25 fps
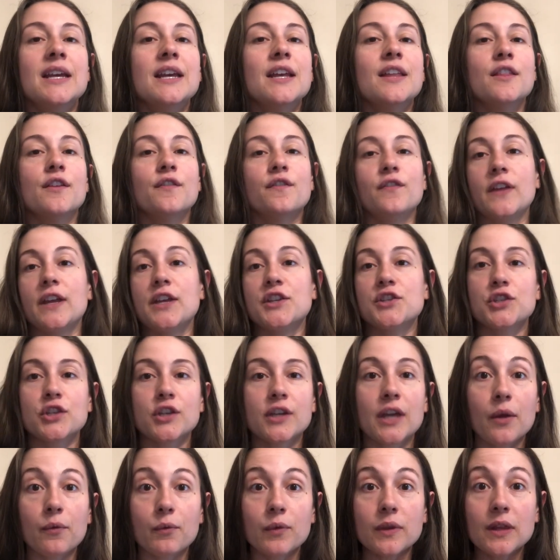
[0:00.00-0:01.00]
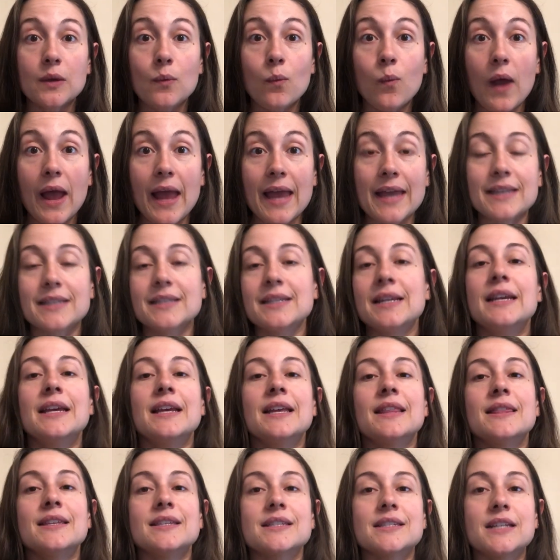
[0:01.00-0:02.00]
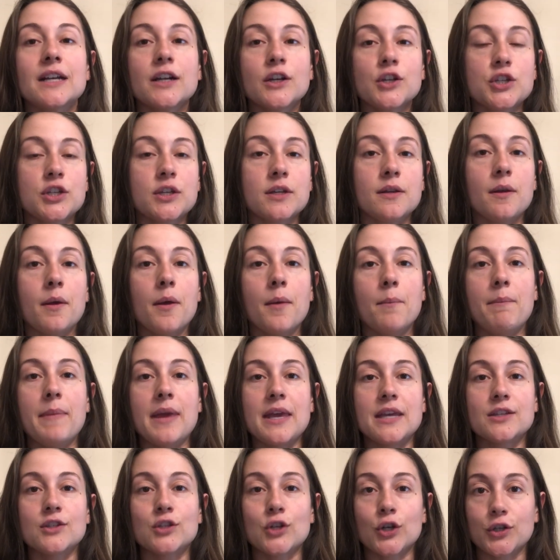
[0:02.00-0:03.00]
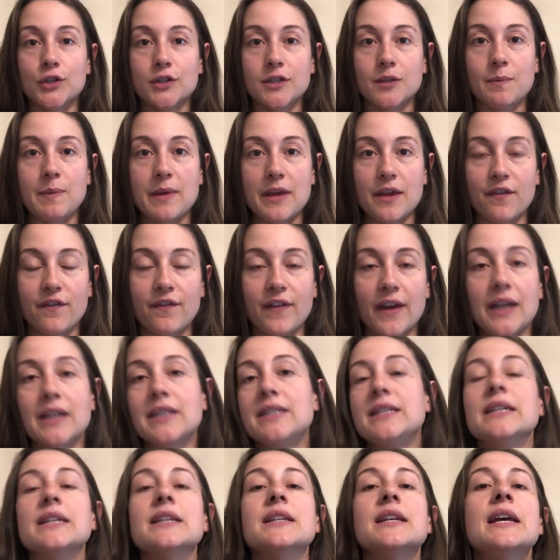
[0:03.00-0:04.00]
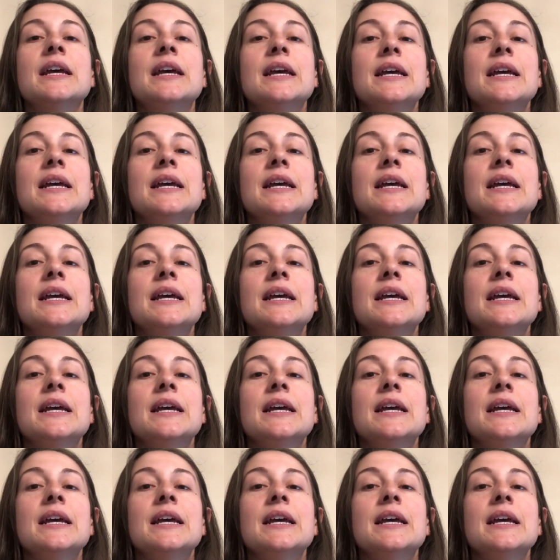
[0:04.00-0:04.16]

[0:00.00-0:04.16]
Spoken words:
The flange could get really wet. The suction may start to be affected.